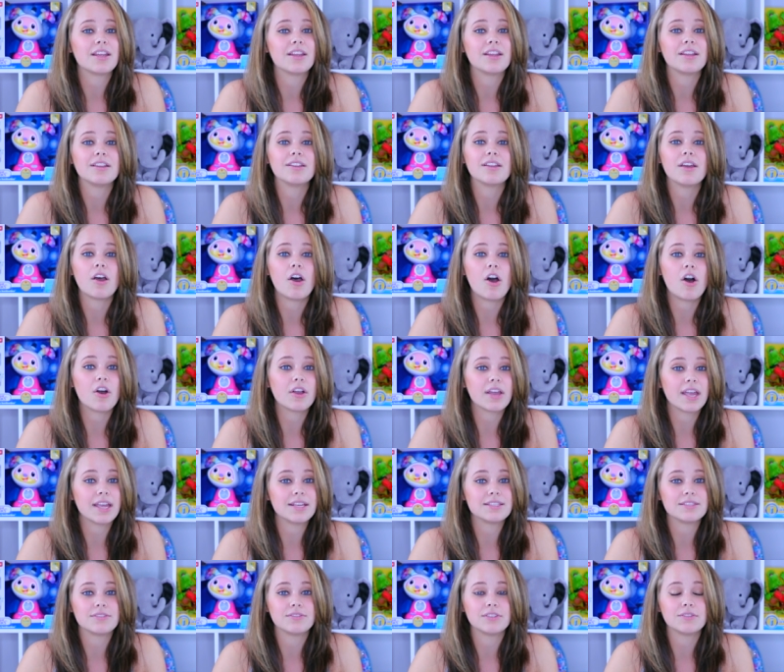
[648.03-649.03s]
and all
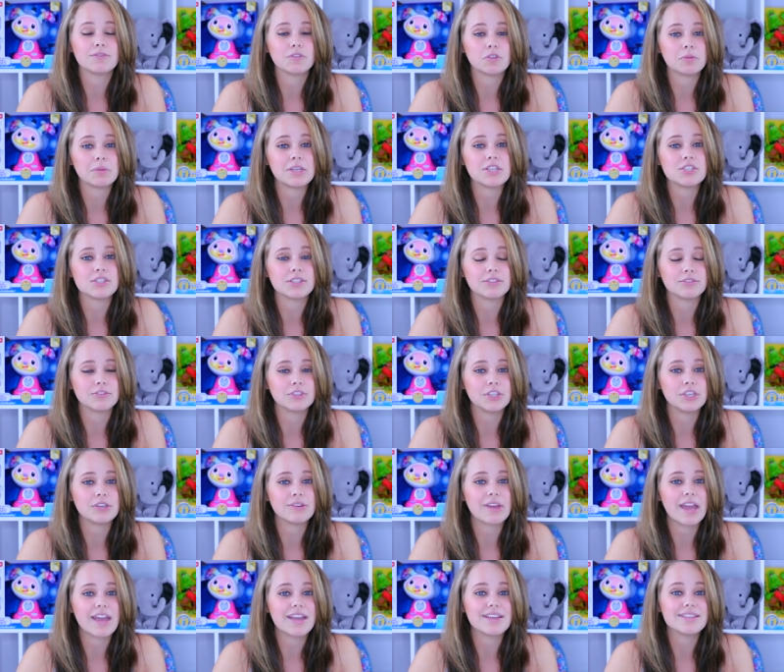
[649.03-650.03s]
kinds of information
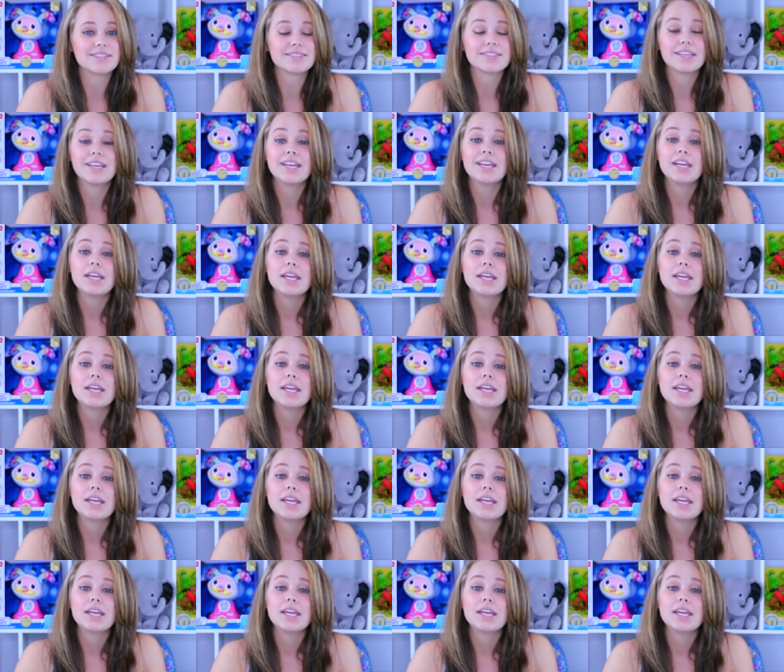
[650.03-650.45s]
for you guys.